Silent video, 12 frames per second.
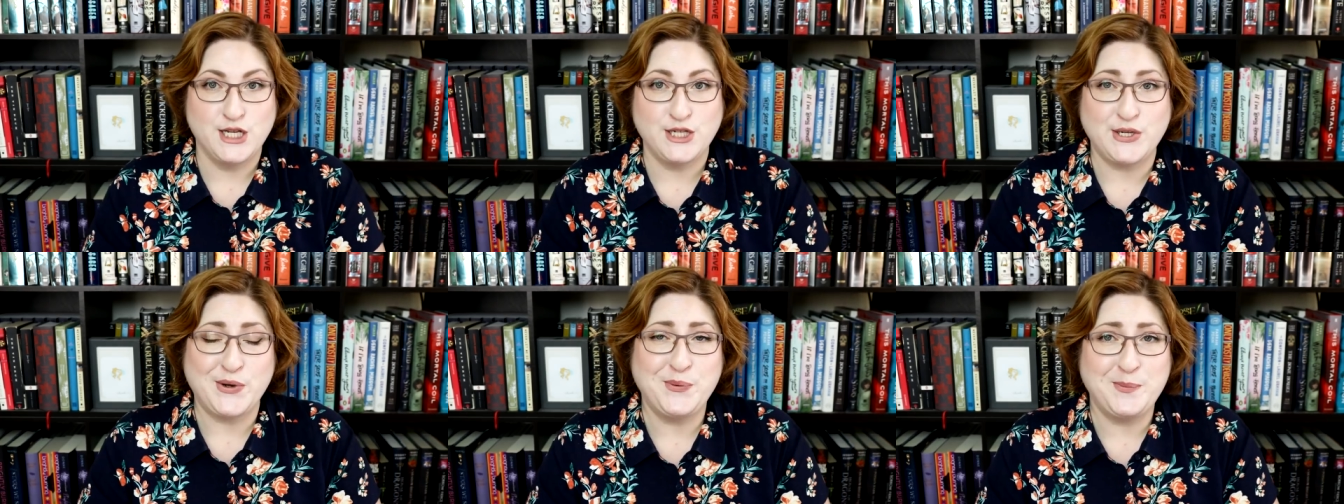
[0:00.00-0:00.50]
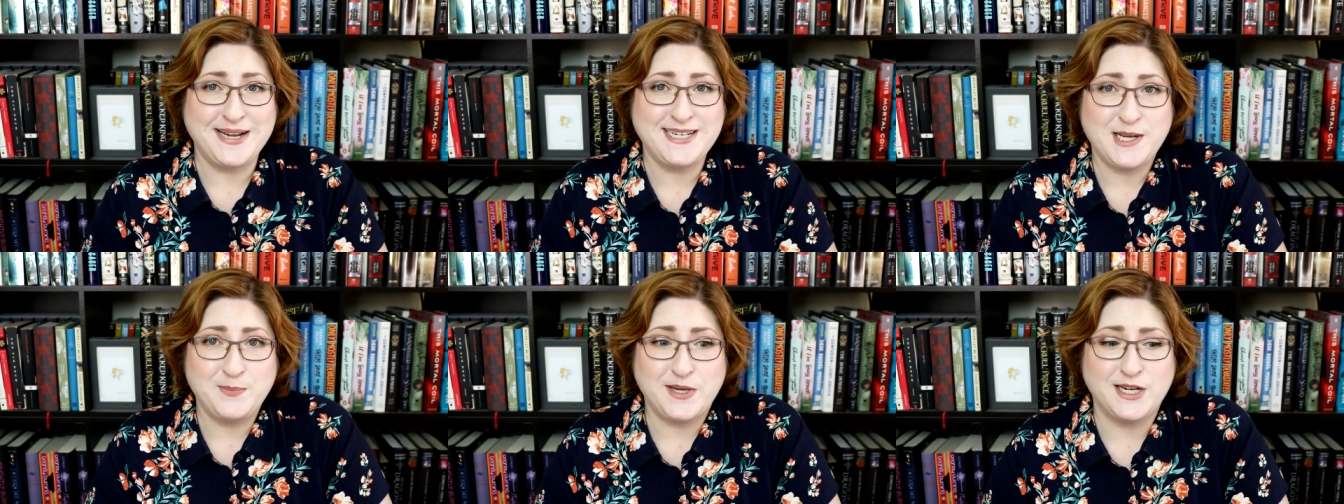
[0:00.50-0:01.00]
So my
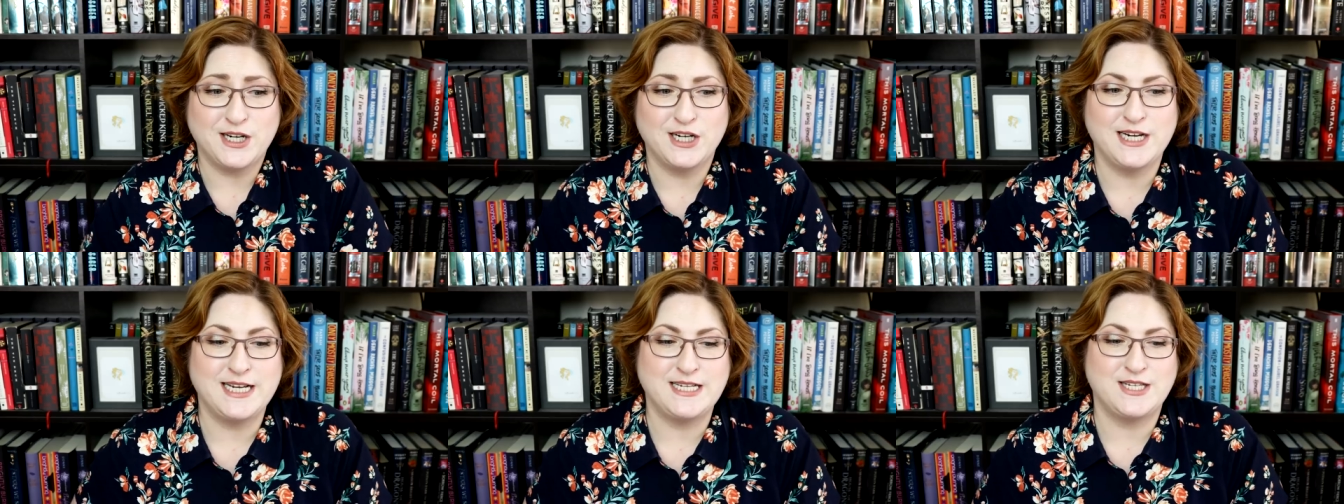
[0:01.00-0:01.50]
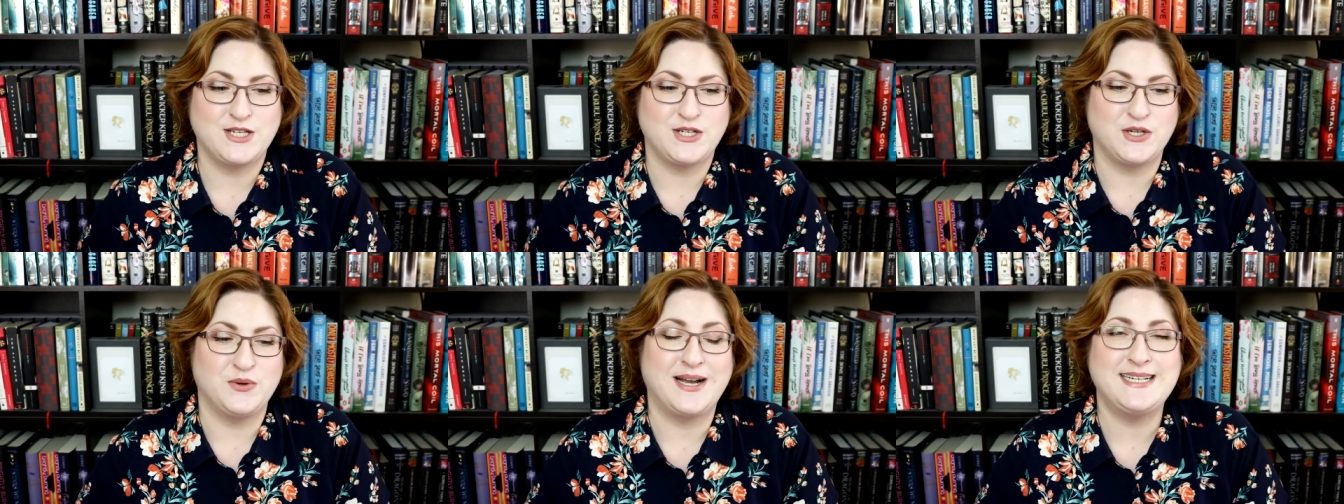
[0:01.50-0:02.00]
tip here is
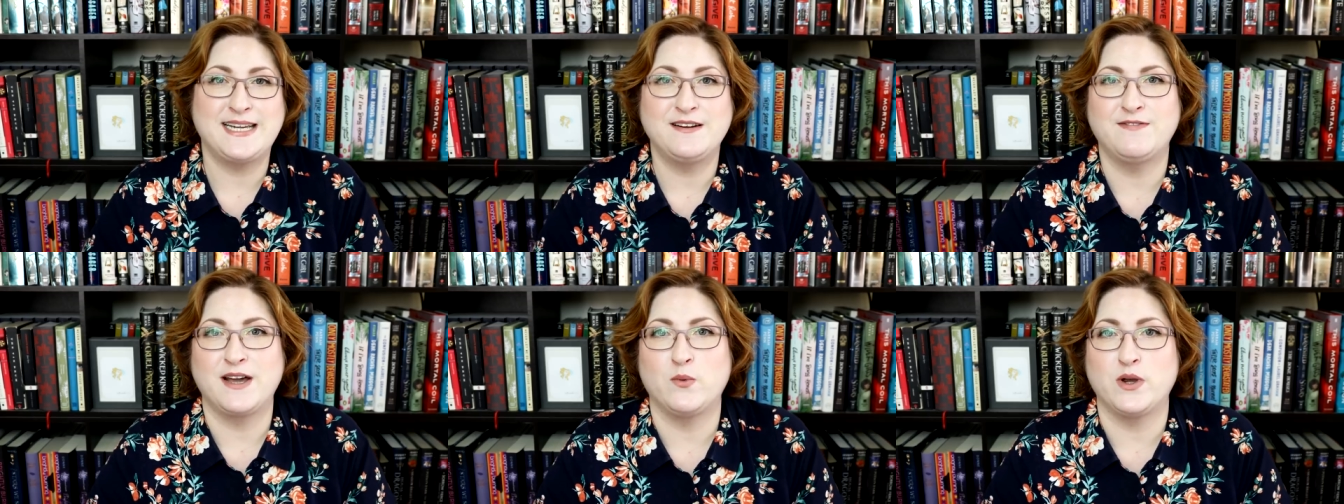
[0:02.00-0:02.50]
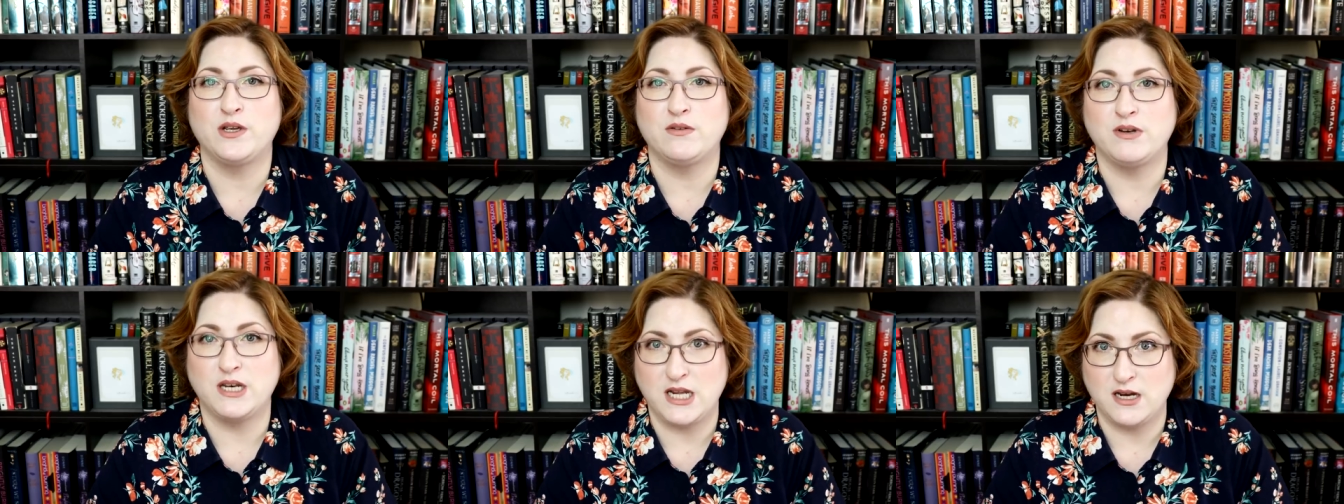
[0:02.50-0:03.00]
to identify where
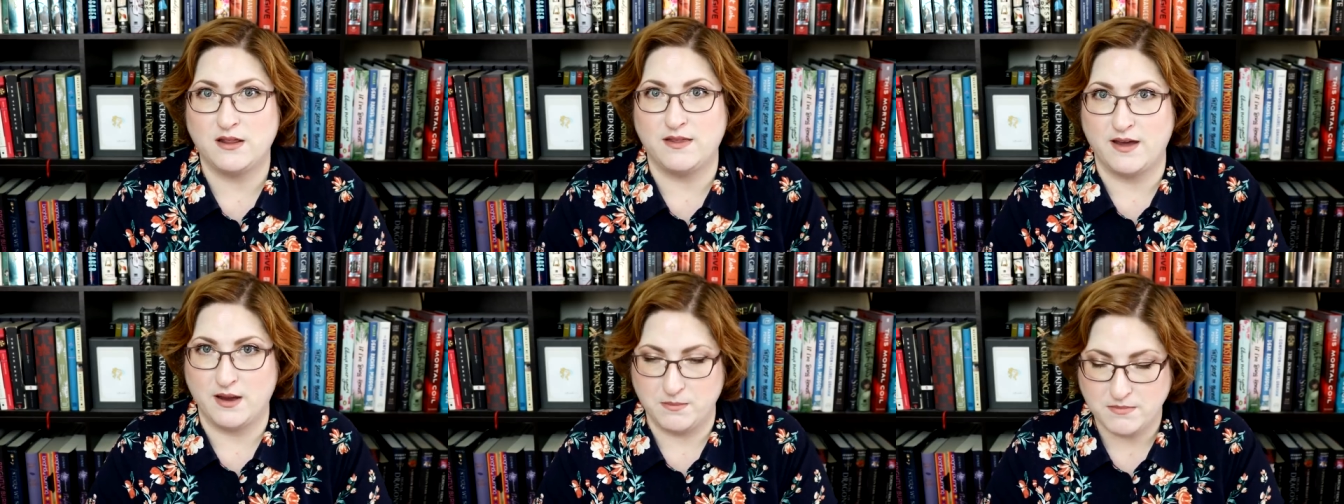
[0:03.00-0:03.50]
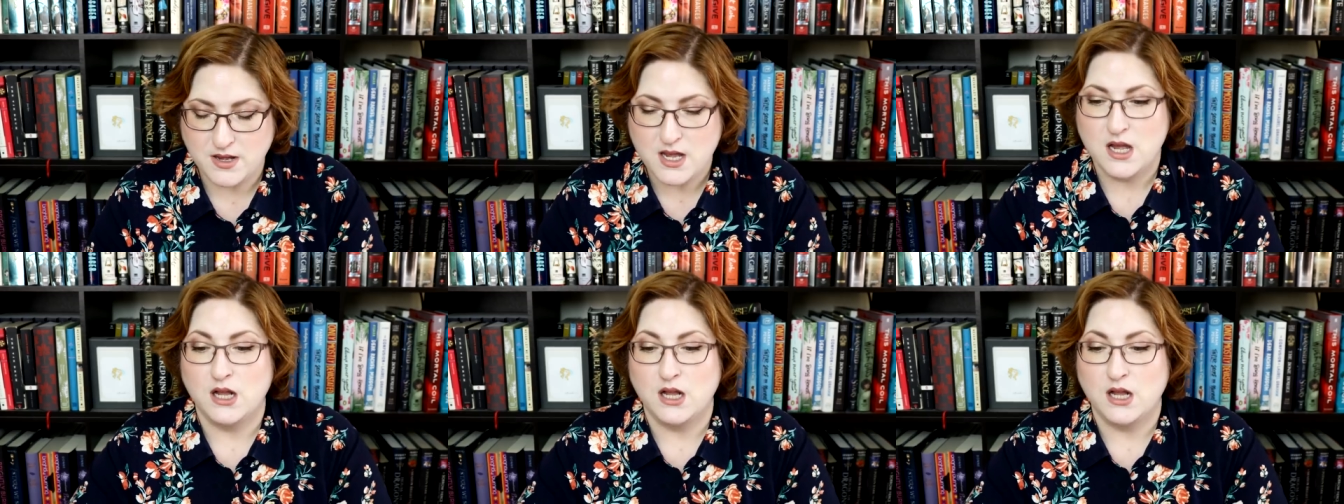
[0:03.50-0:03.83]
you need them,